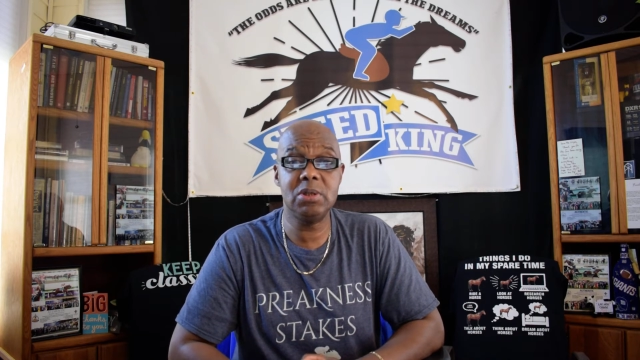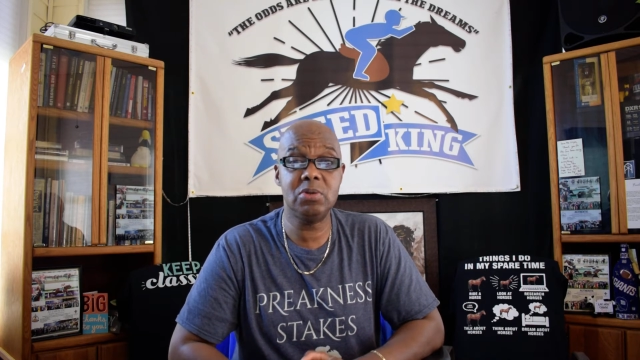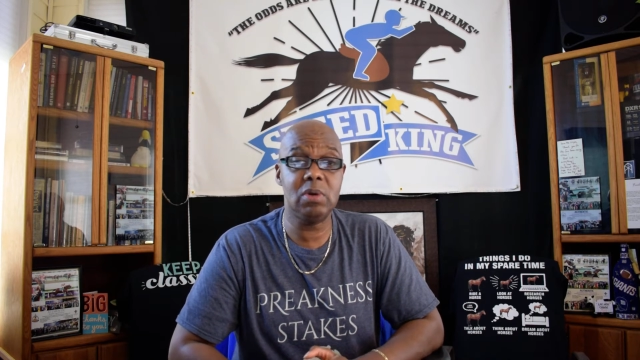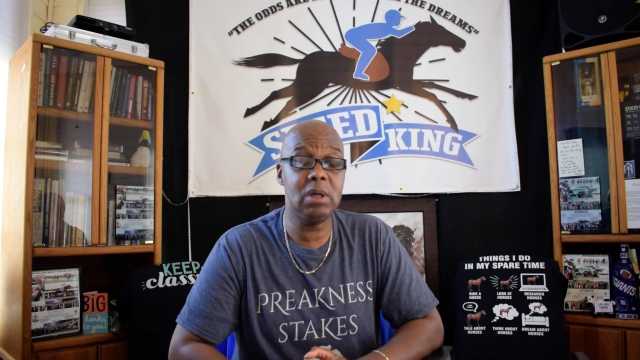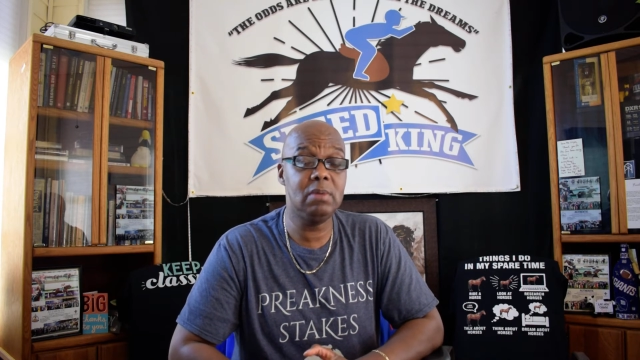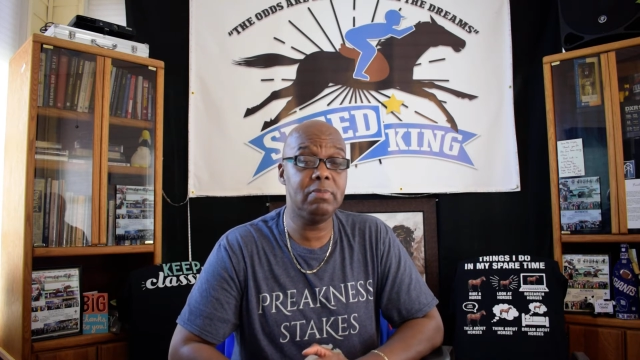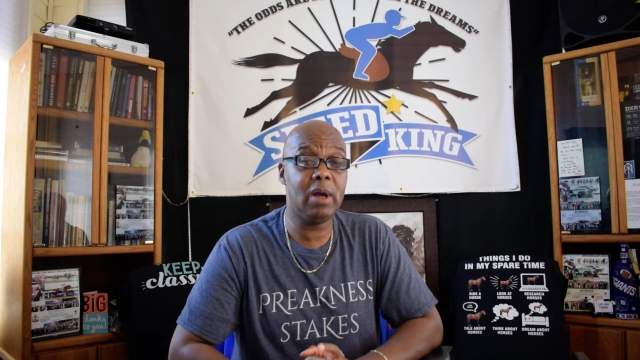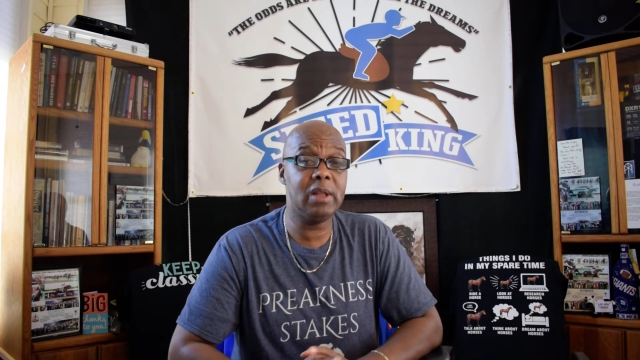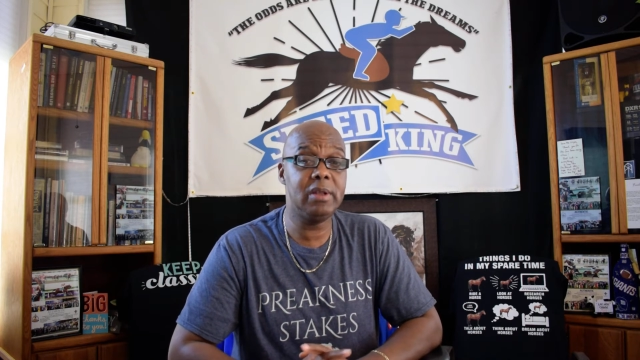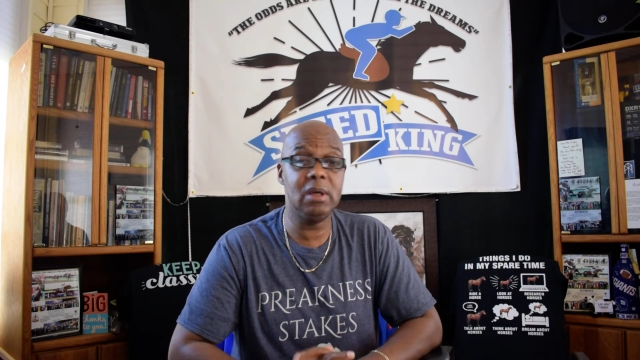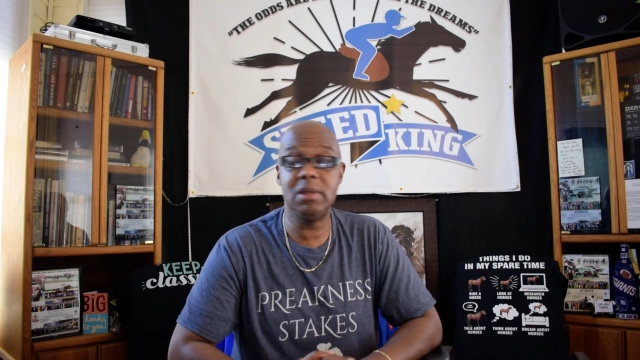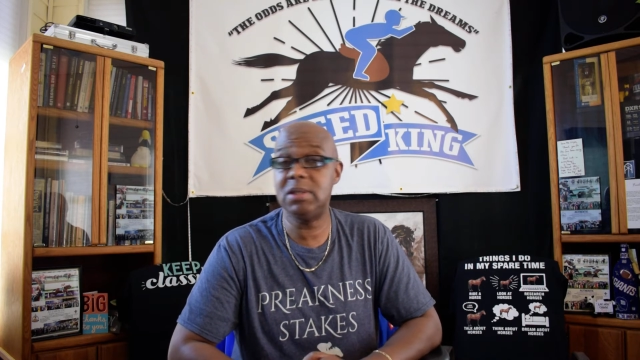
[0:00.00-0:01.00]
trained by
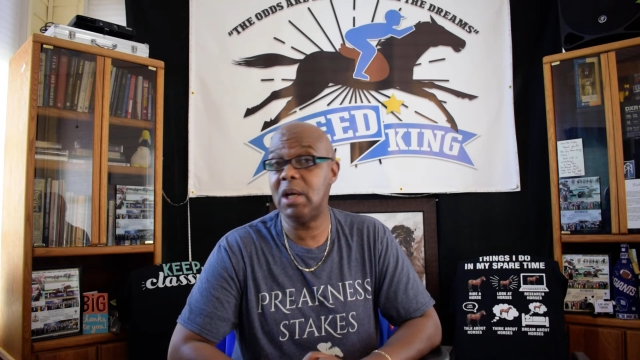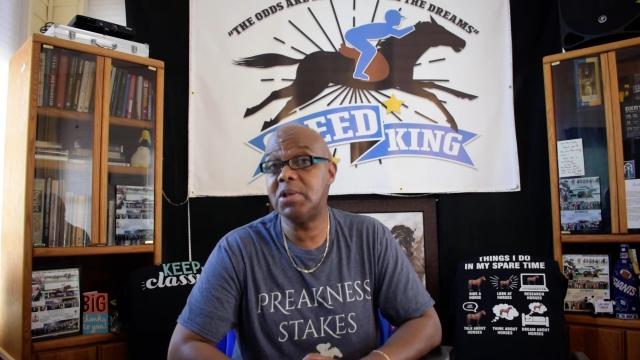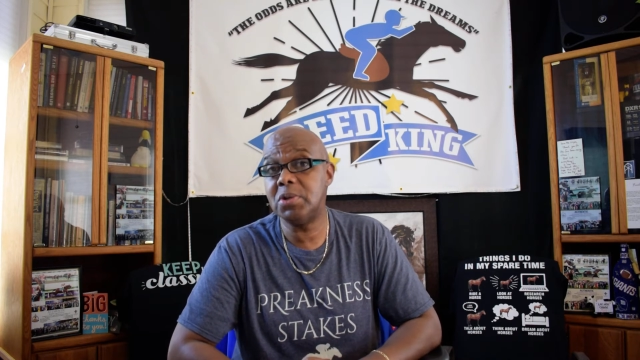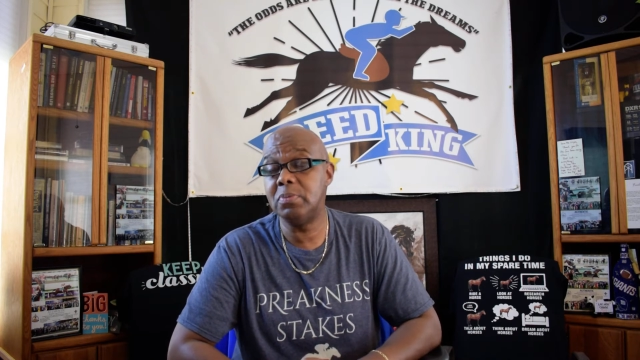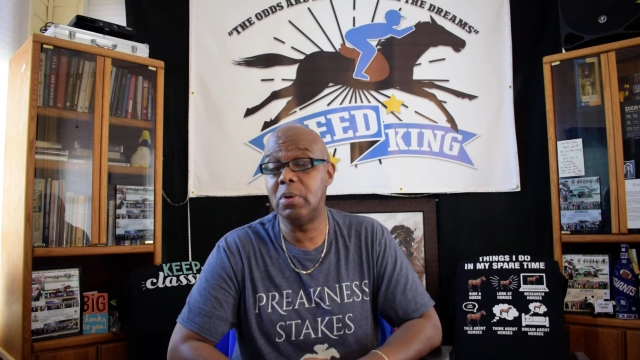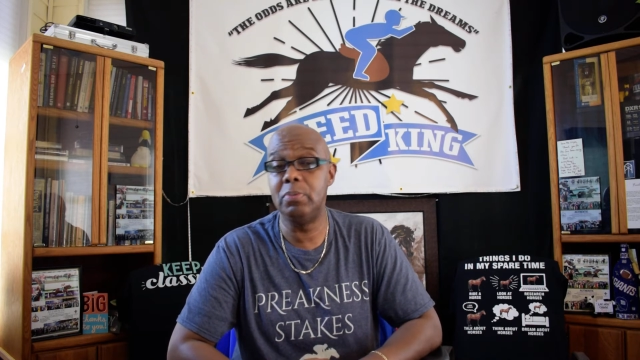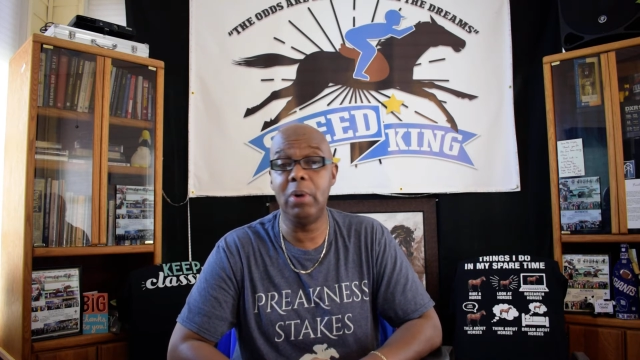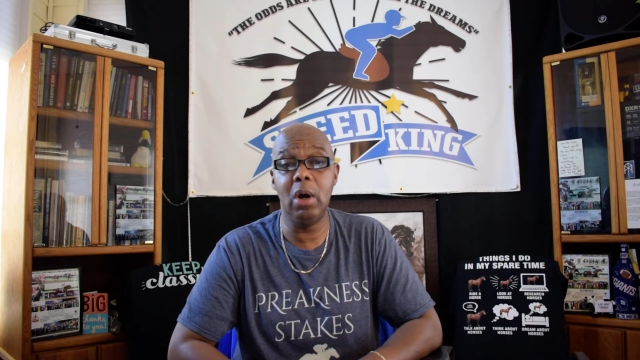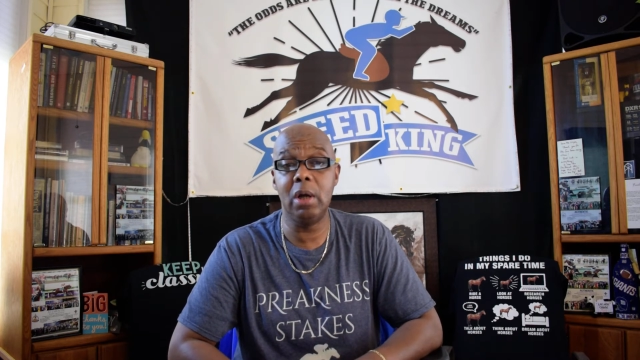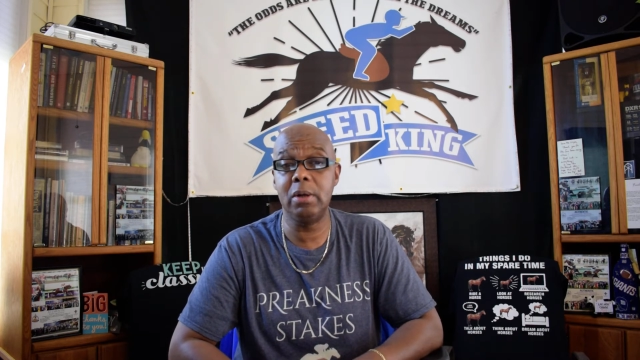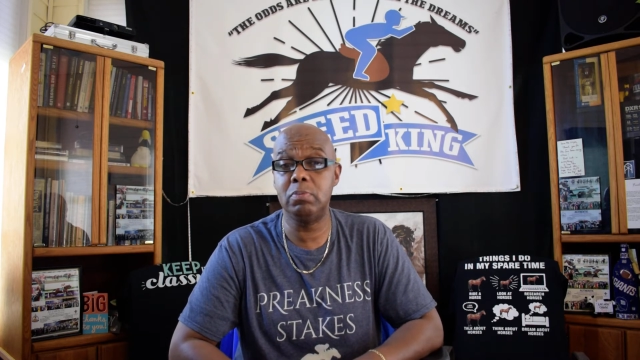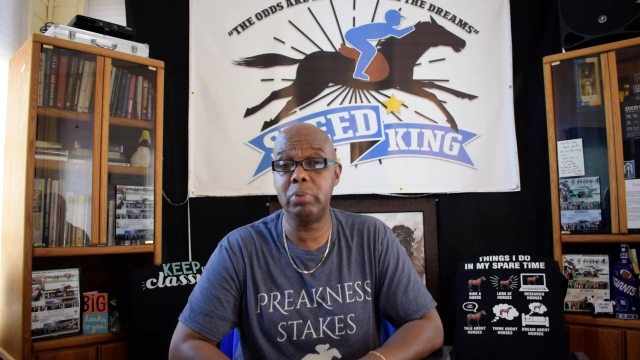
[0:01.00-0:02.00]
the untouchable
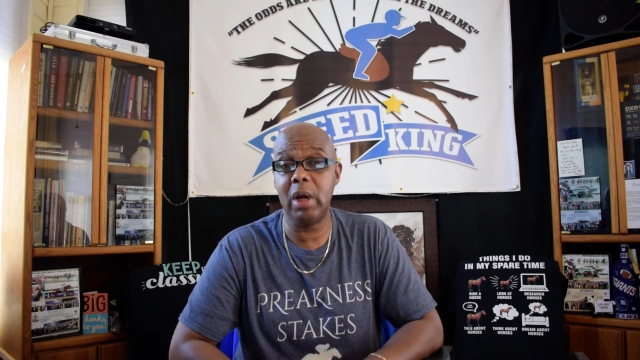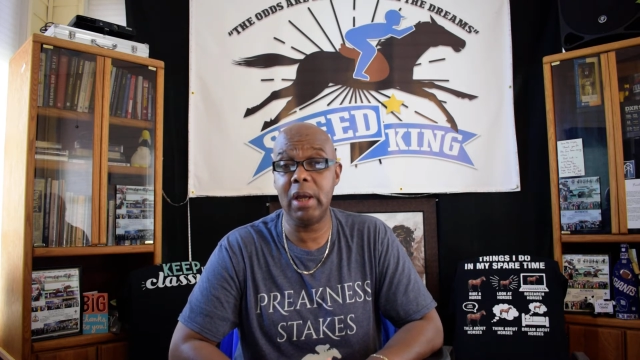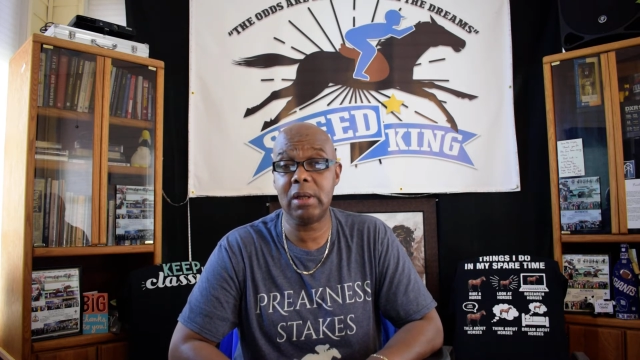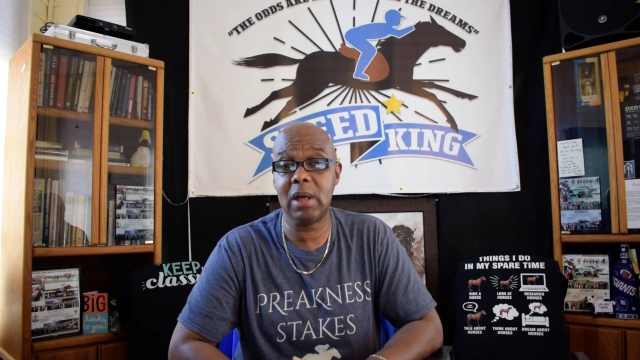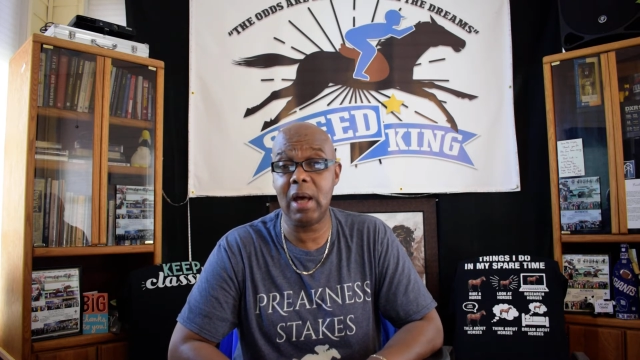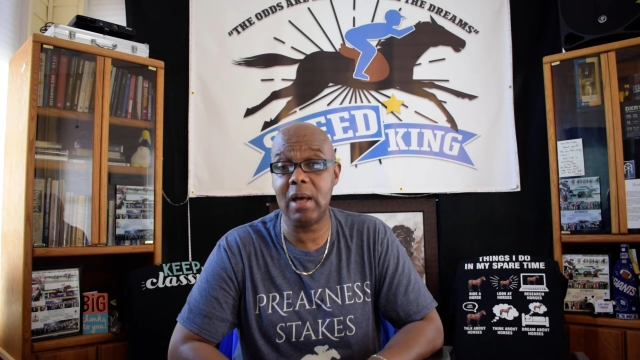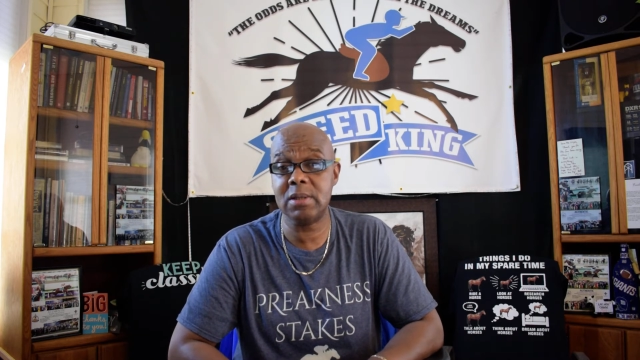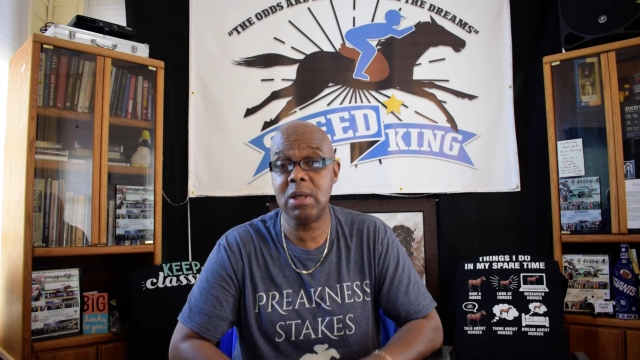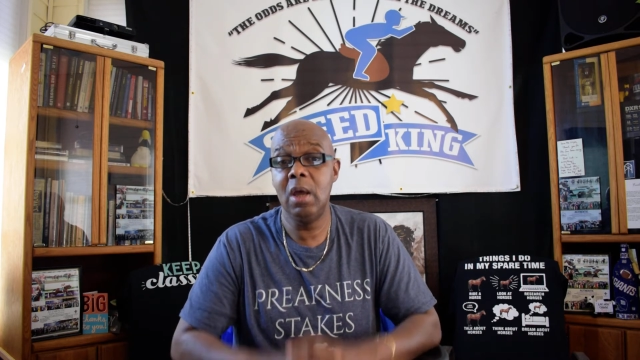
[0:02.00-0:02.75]
Barn of Brad Cox,